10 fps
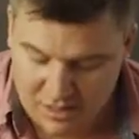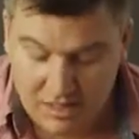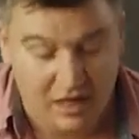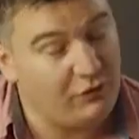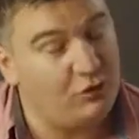
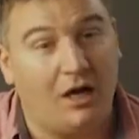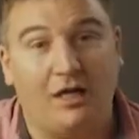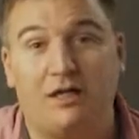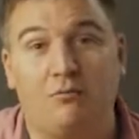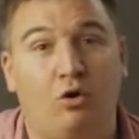If you
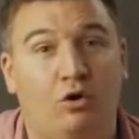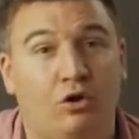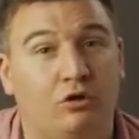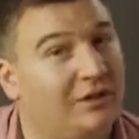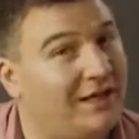like it more
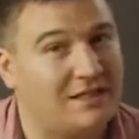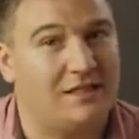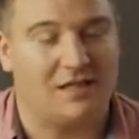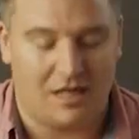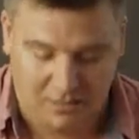cooked, that's
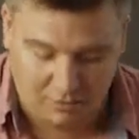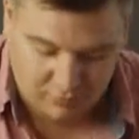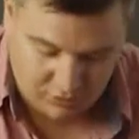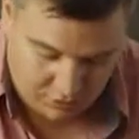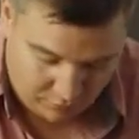entirely up
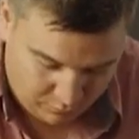to you.